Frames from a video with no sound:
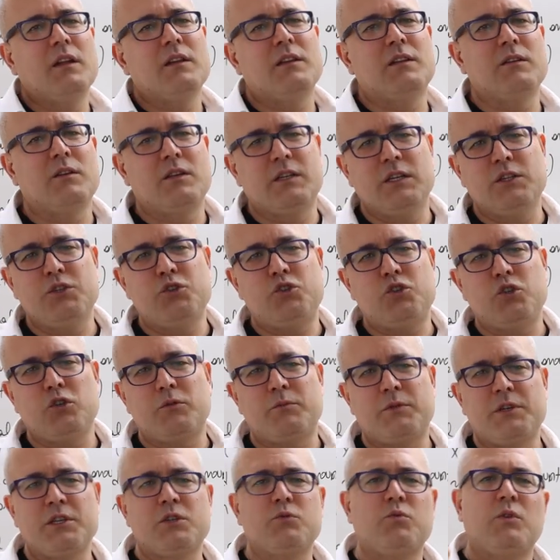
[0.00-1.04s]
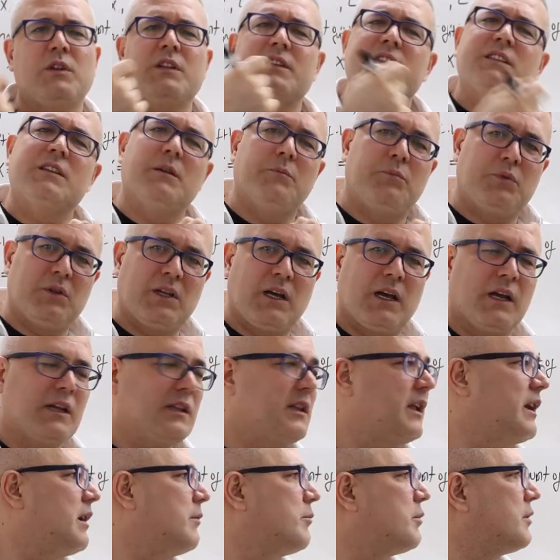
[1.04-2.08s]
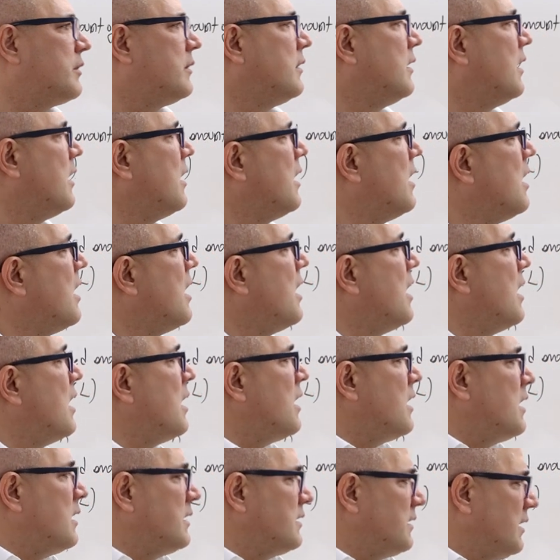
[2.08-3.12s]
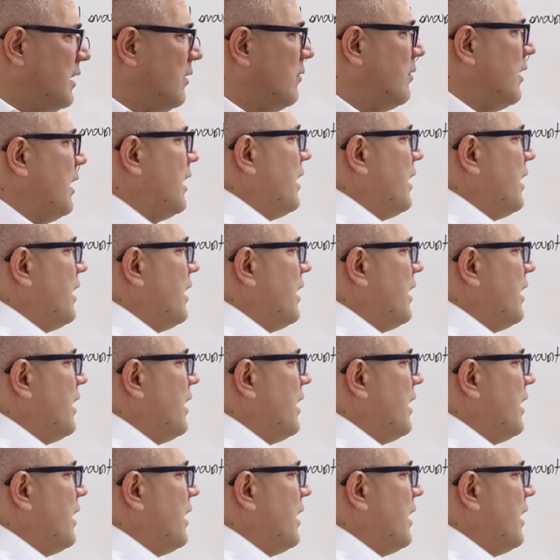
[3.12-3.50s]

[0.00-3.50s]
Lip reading: The consumers will supply labor. So